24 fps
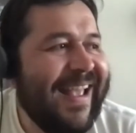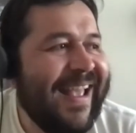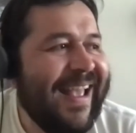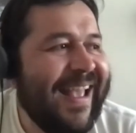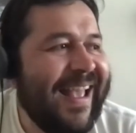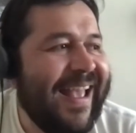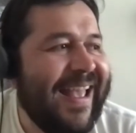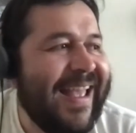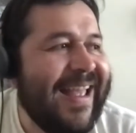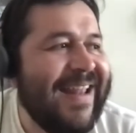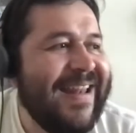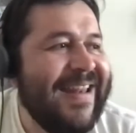
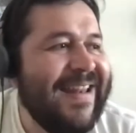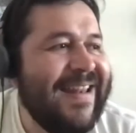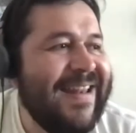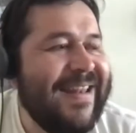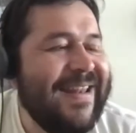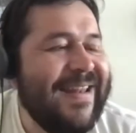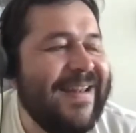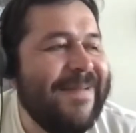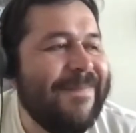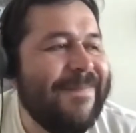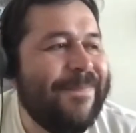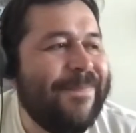
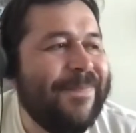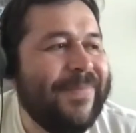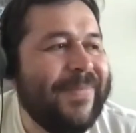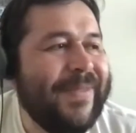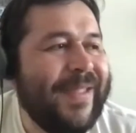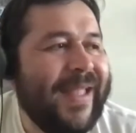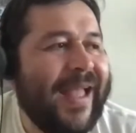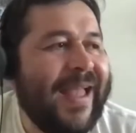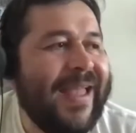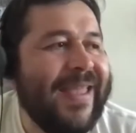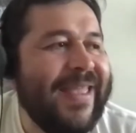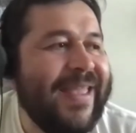
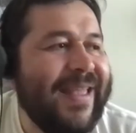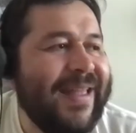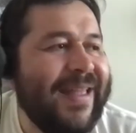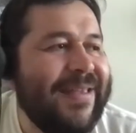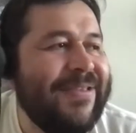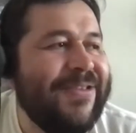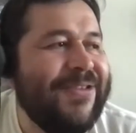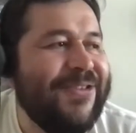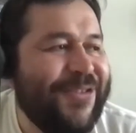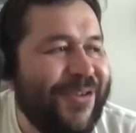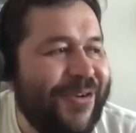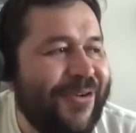I
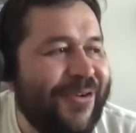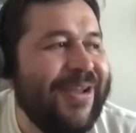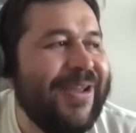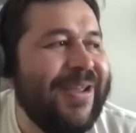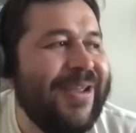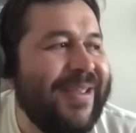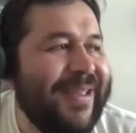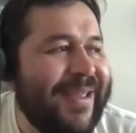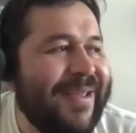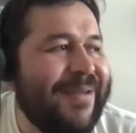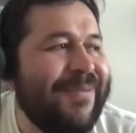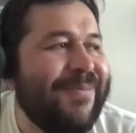
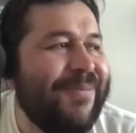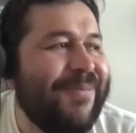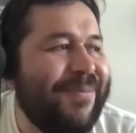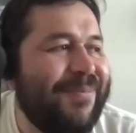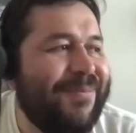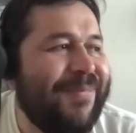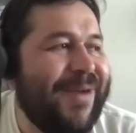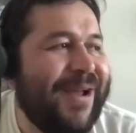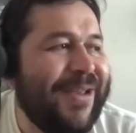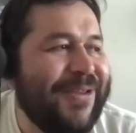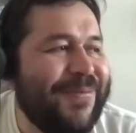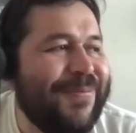enjoy
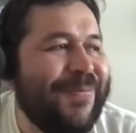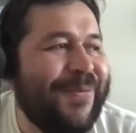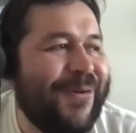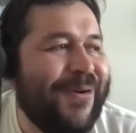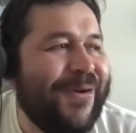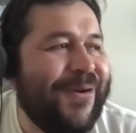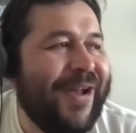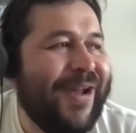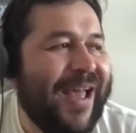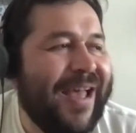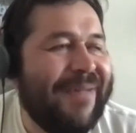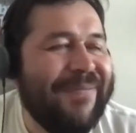much
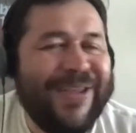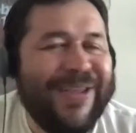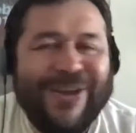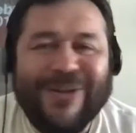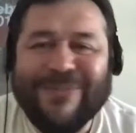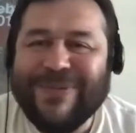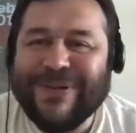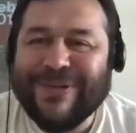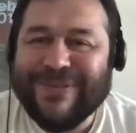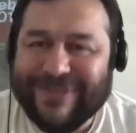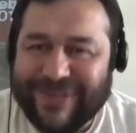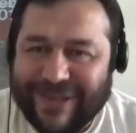more having
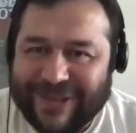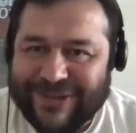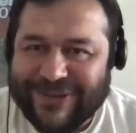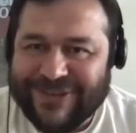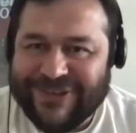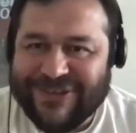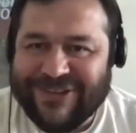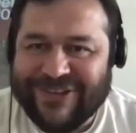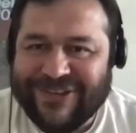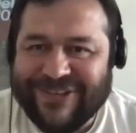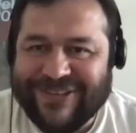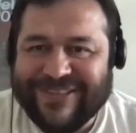
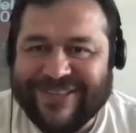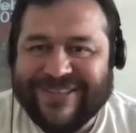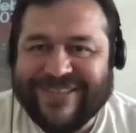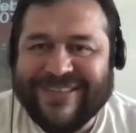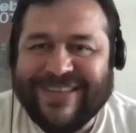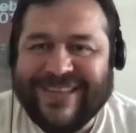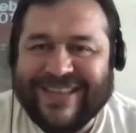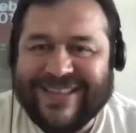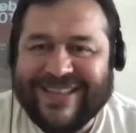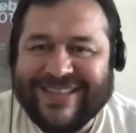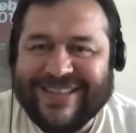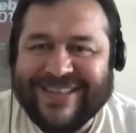conversations
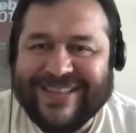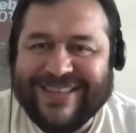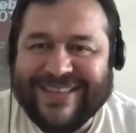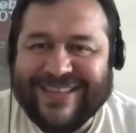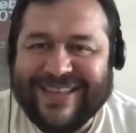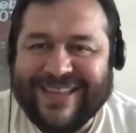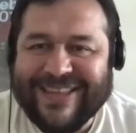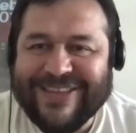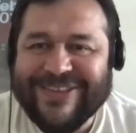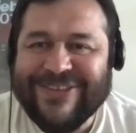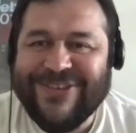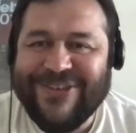and
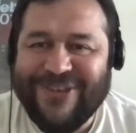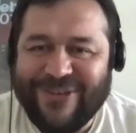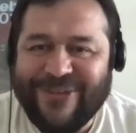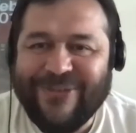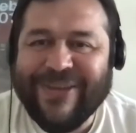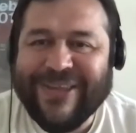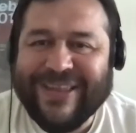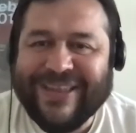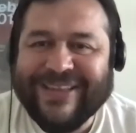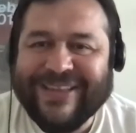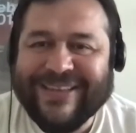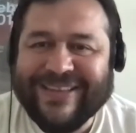
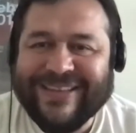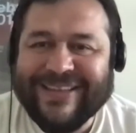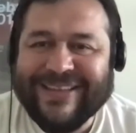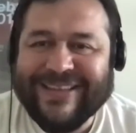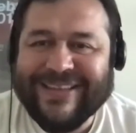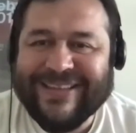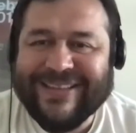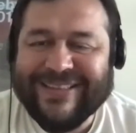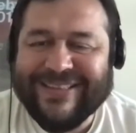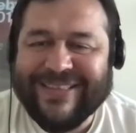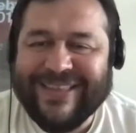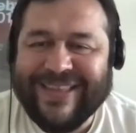enjoying
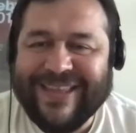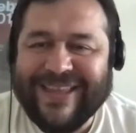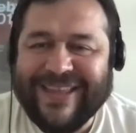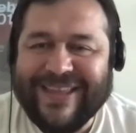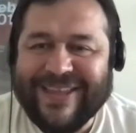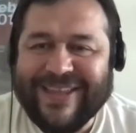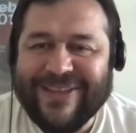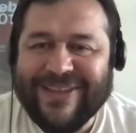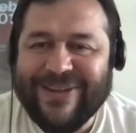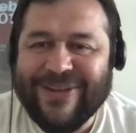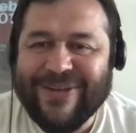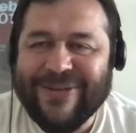the
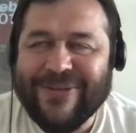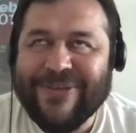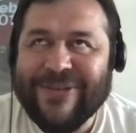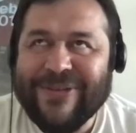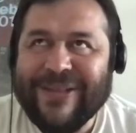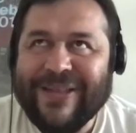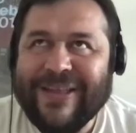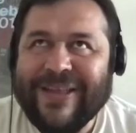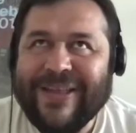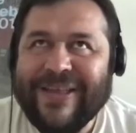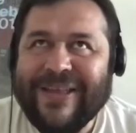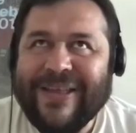you know
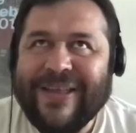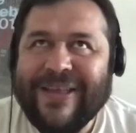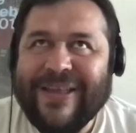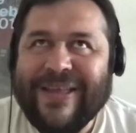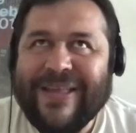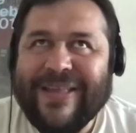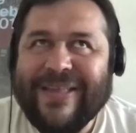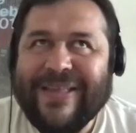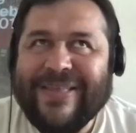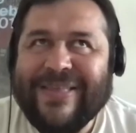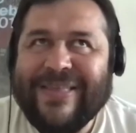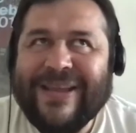
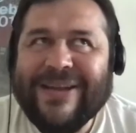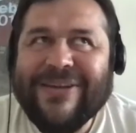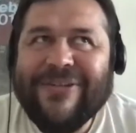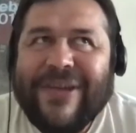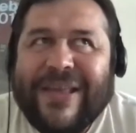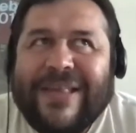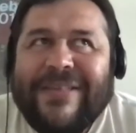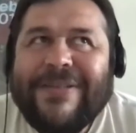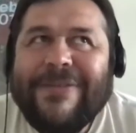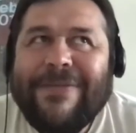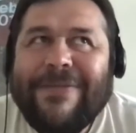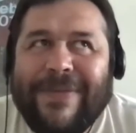the
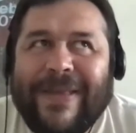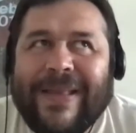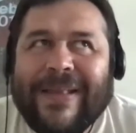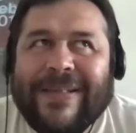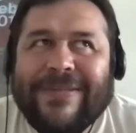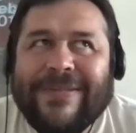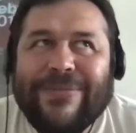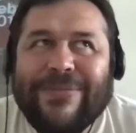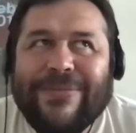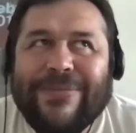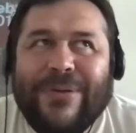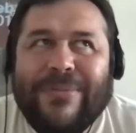crazy things
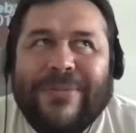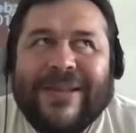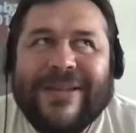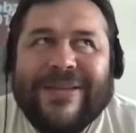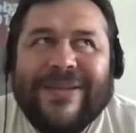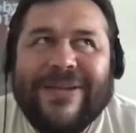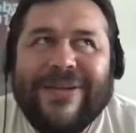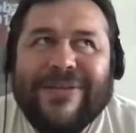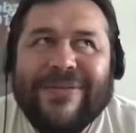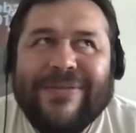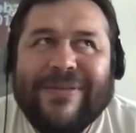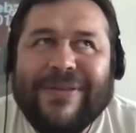women
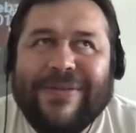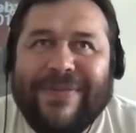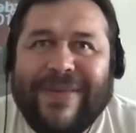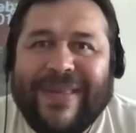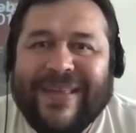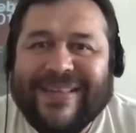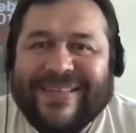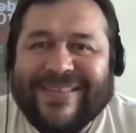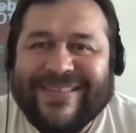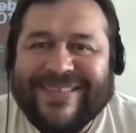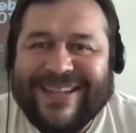always think.